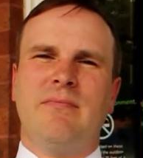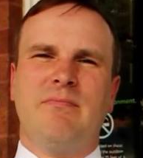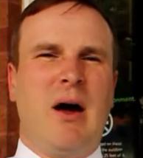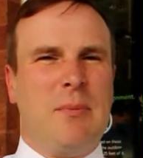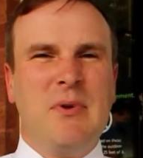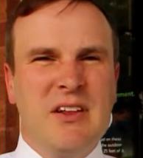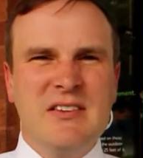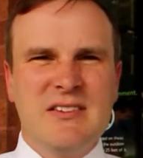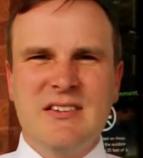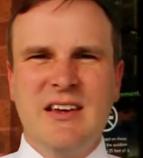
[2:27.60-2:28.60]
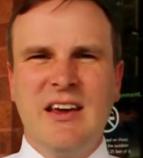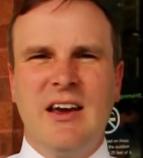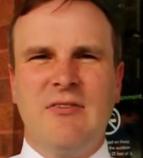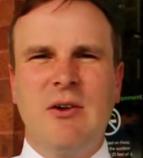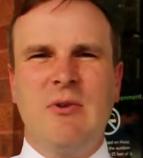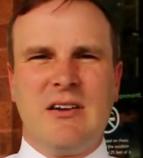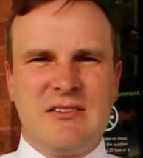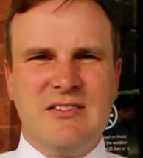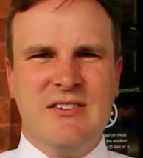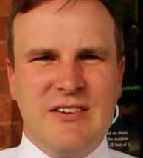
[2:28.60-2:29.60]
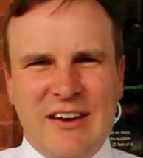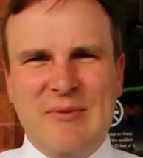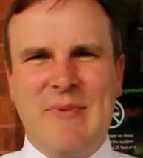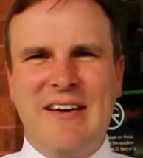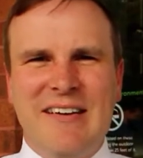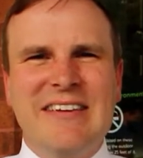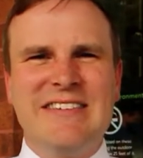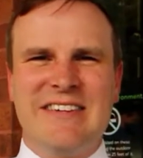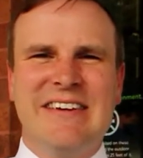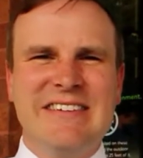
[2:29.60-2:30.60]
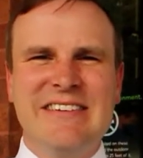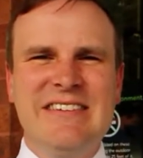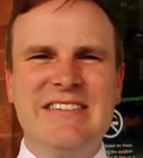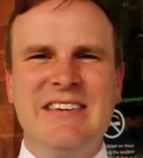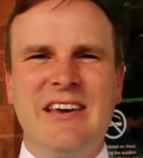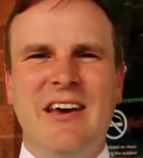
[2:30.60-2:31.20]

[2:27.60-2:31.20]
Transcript: populace, if we want good American citizens,